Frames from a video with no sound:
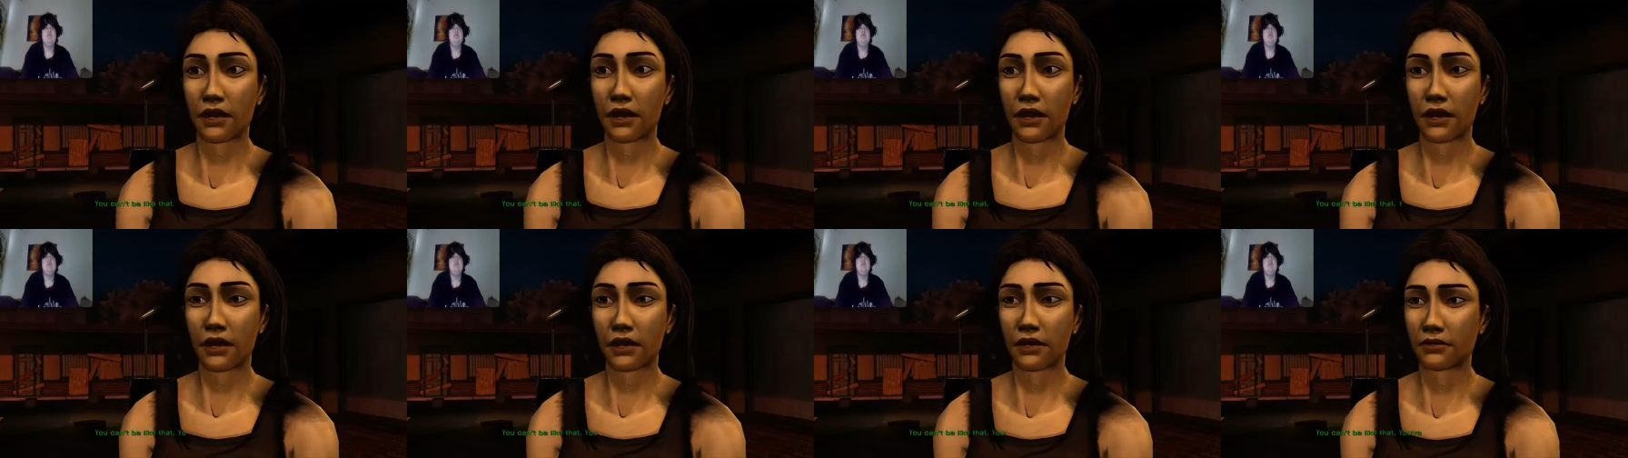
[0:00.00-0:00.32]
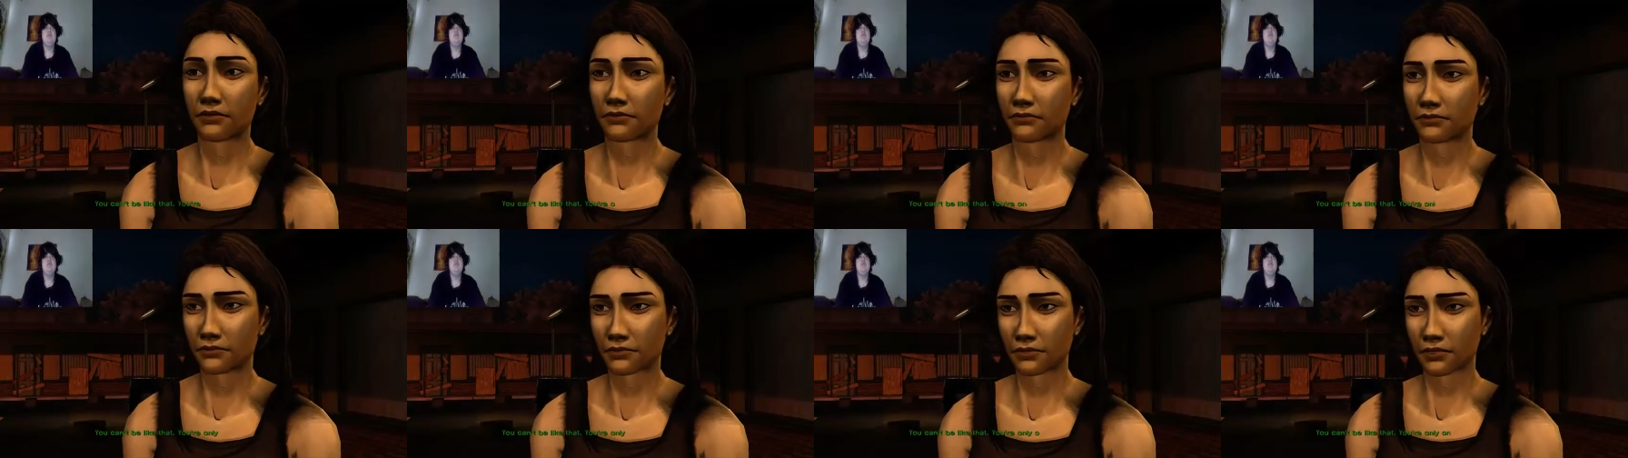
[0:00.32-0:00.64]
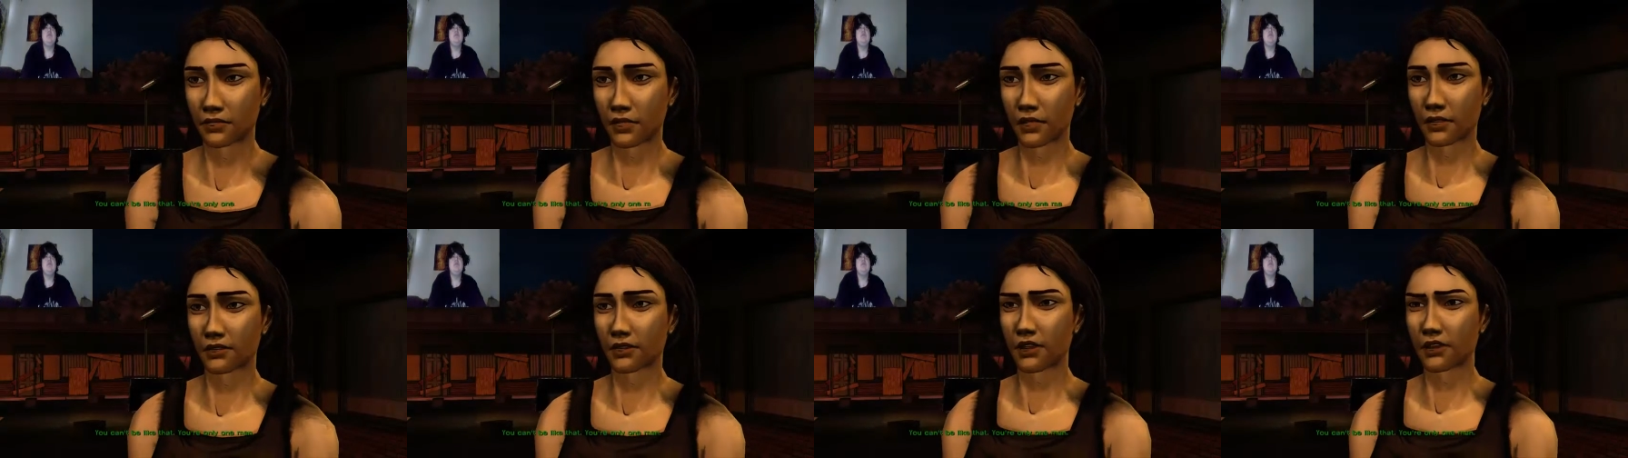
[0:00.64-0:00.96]
like that.
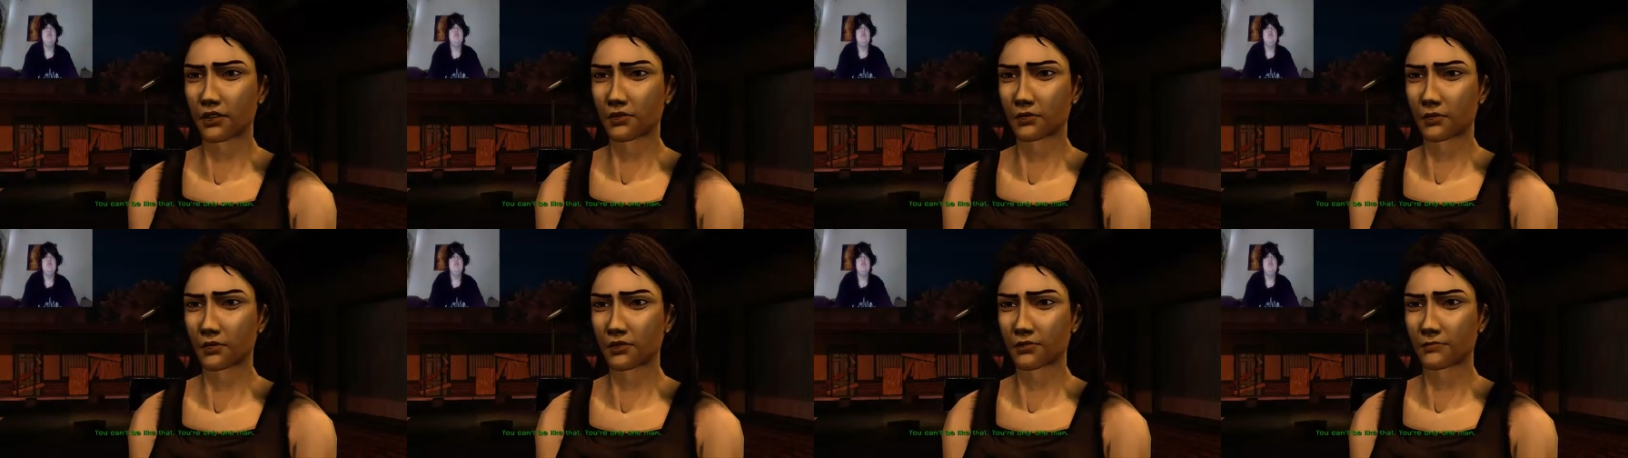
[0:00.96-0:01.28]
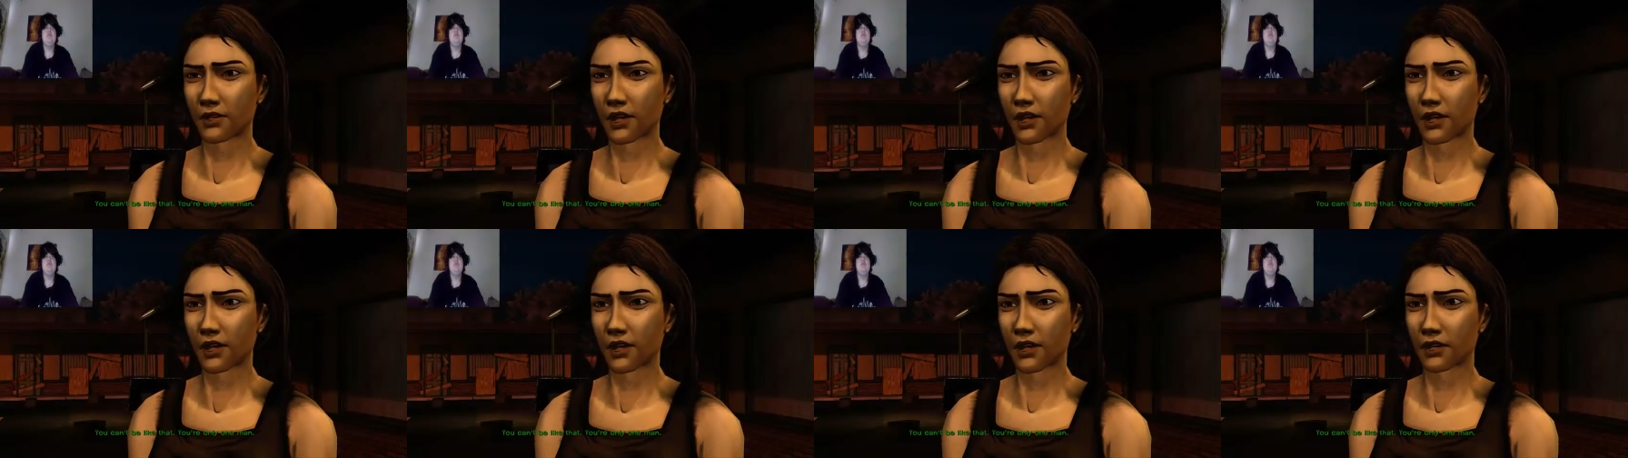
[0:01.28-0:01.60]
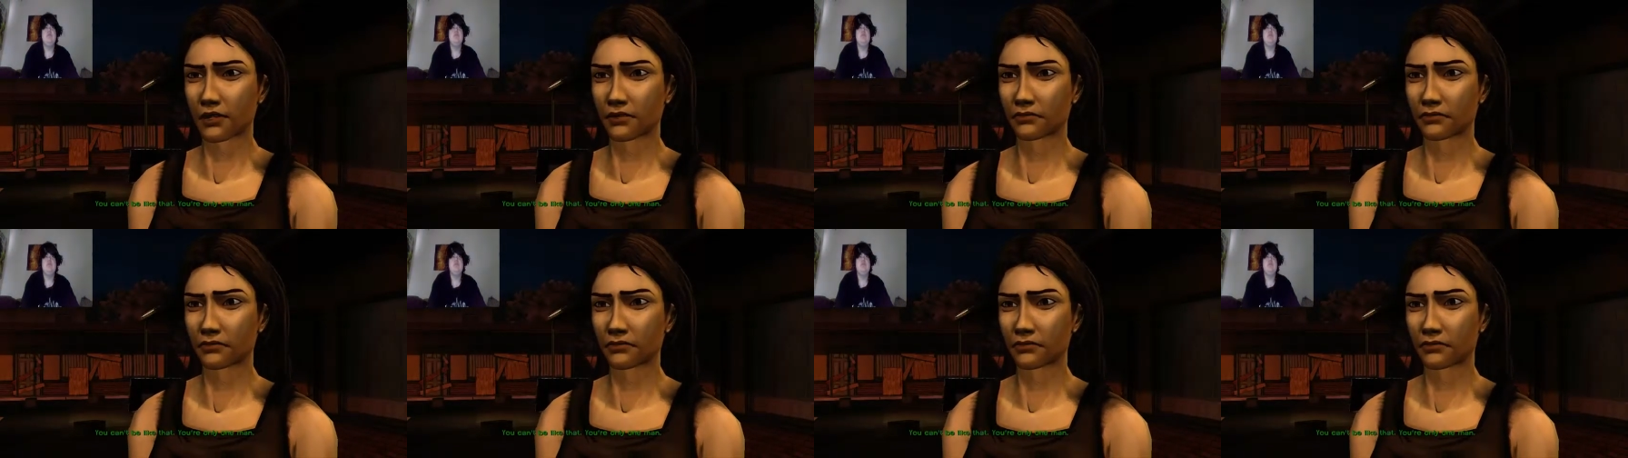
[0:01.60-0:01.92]
You're only one
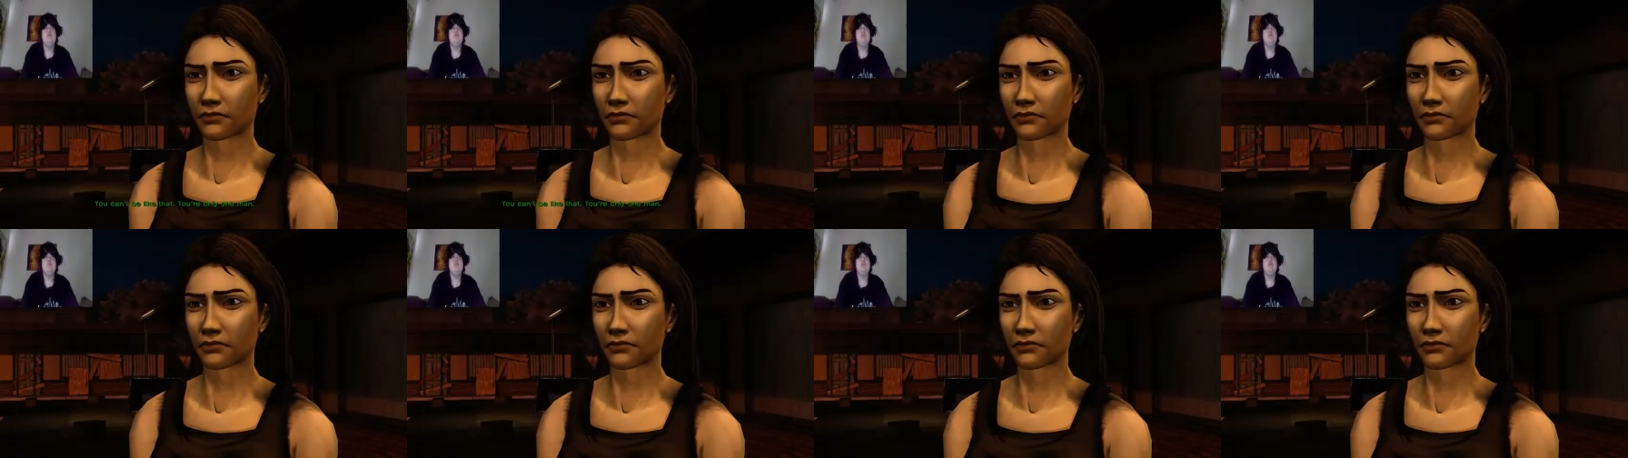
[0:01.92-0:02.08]
man.